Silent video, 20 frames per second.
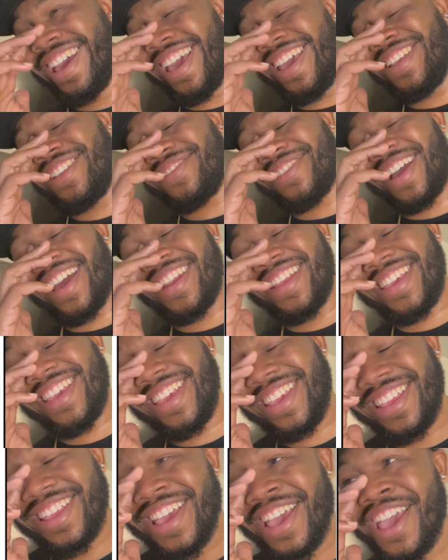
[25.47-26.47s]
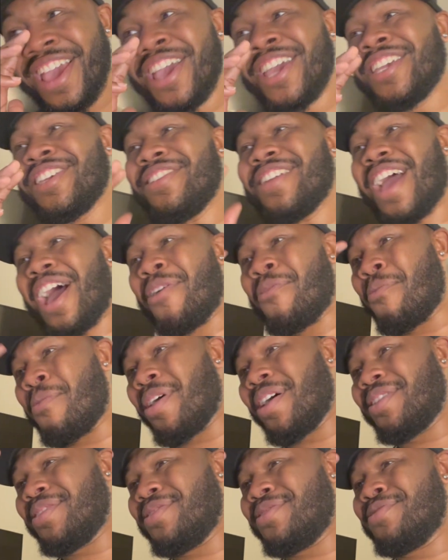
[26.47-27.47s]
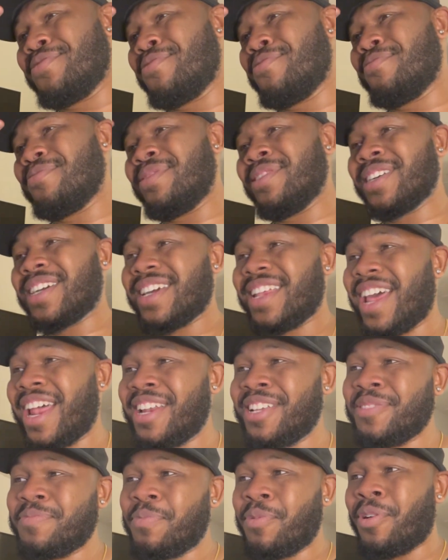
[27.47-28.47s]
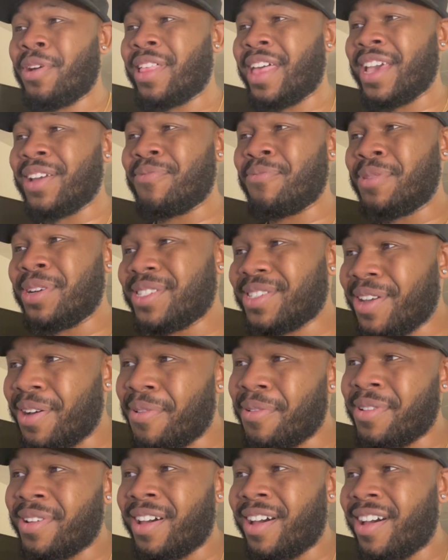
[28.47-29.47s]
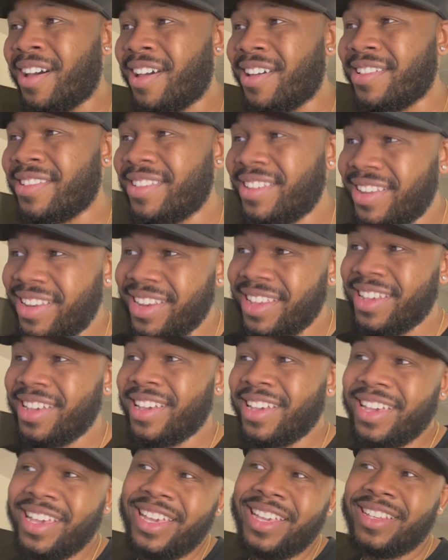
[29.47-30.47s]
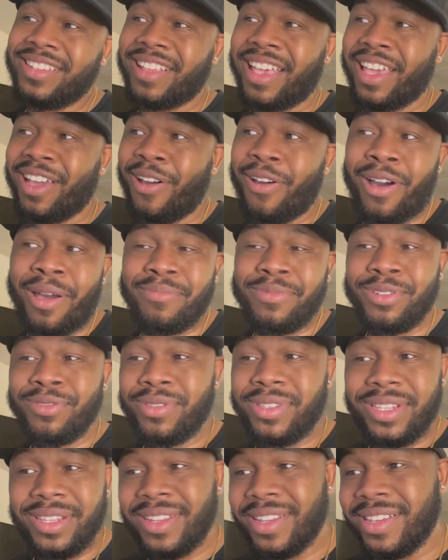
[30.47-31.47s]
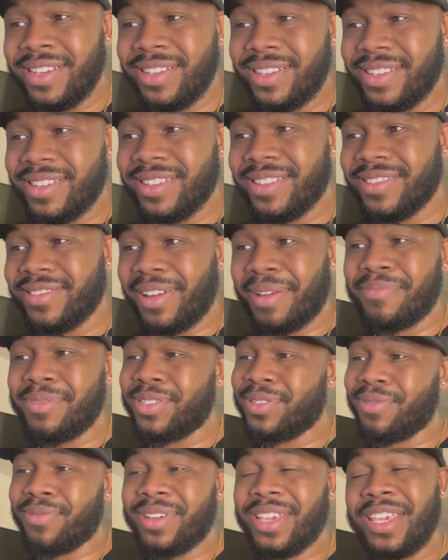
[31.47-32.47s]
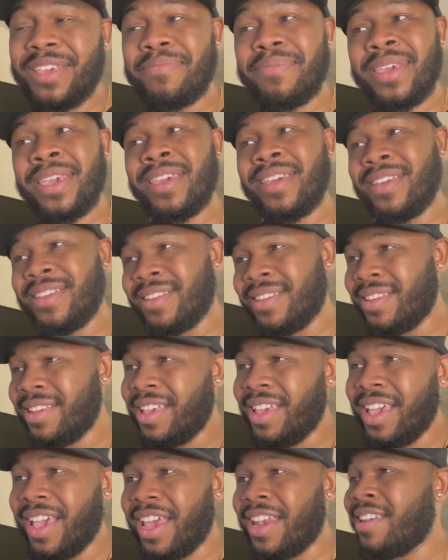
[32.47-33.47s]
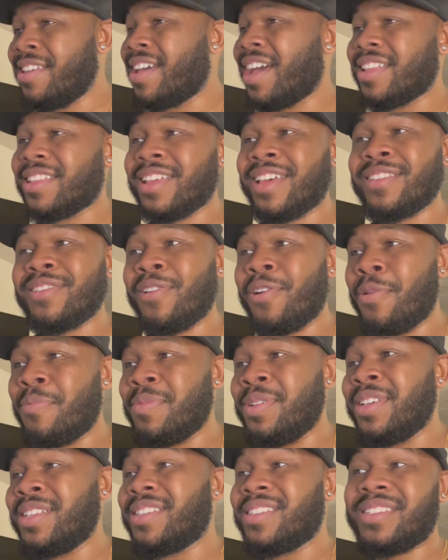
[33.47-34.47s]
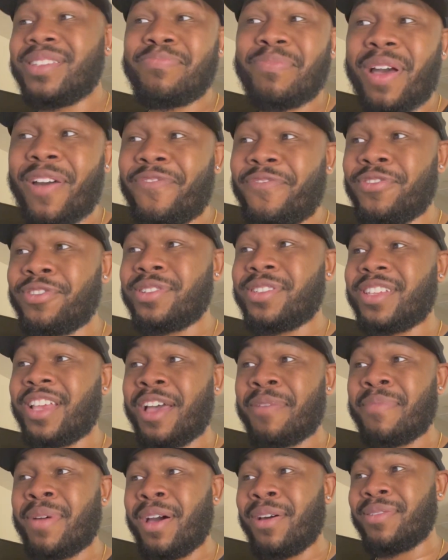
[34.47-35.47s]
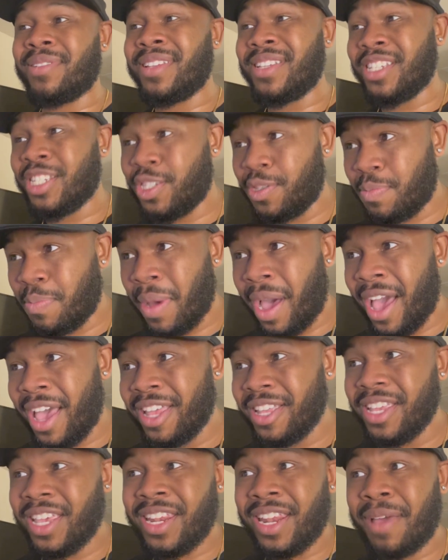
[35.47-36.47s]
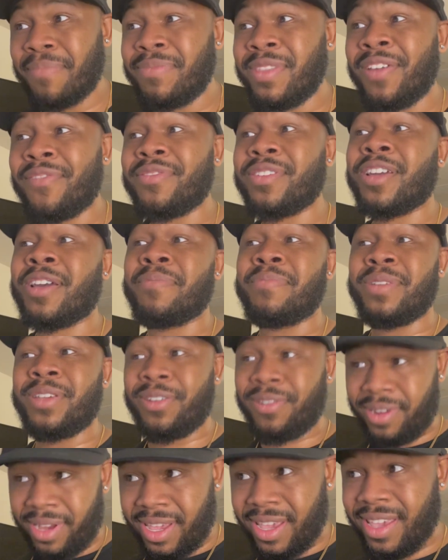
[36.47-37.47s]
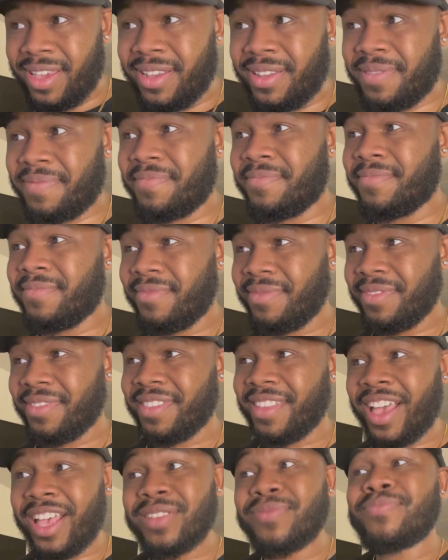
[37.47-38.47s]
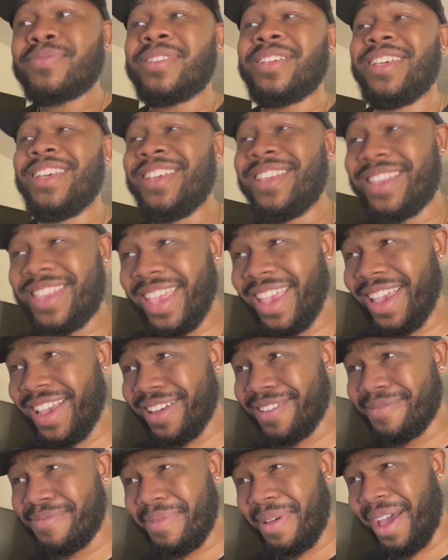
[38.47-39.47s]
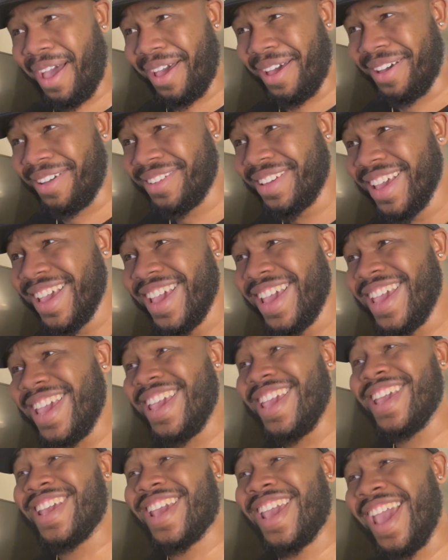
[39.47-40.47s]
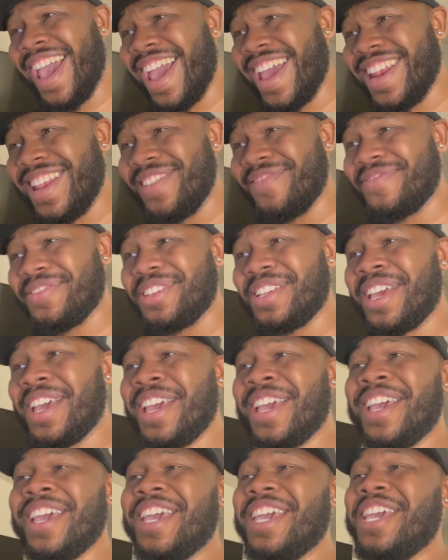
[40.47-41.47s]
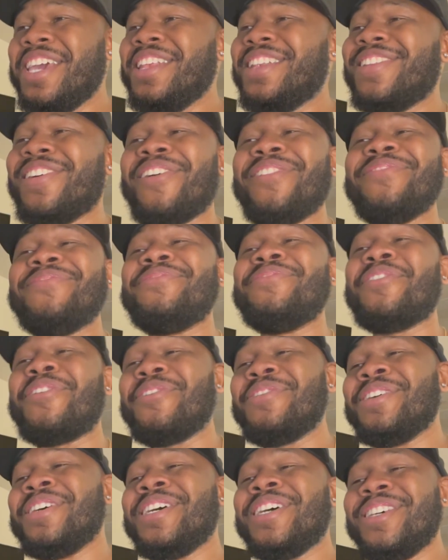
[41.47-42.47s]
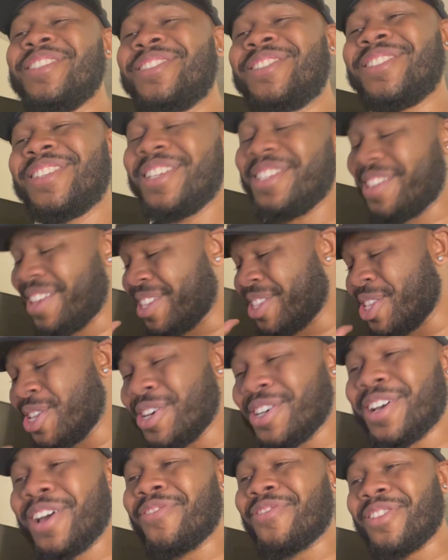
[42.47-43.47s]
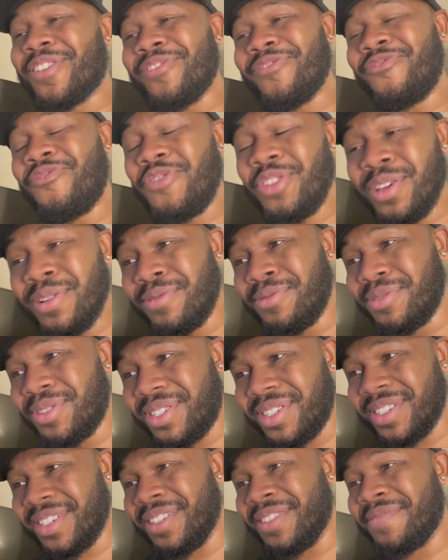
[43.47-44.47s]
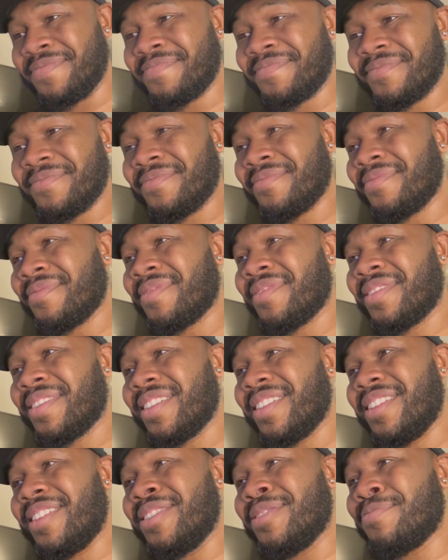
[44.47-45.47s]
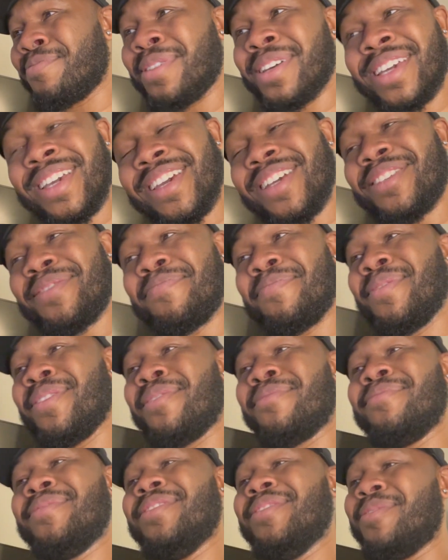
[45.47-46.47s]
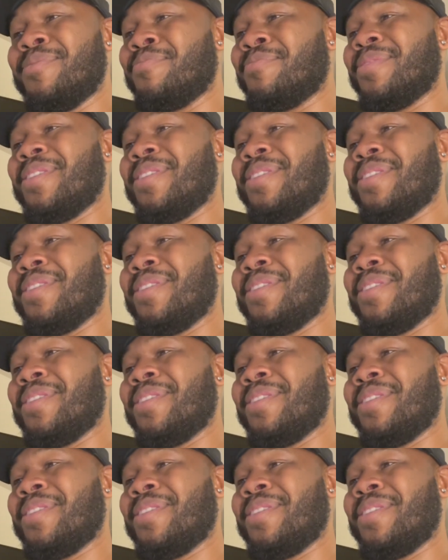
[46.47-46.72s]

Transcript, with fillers: trying to eat. You got one dude looking at this boy like, what's going on? he's like, "Oh, I'm used to this, so I'm just gonna keep eating." And he got the other homie. He's, "This is my first time out at this spot, and I'm never coming here again." That's what he's thinking about. he can't even. He don't even know his the look of confusion is what gets me on this one.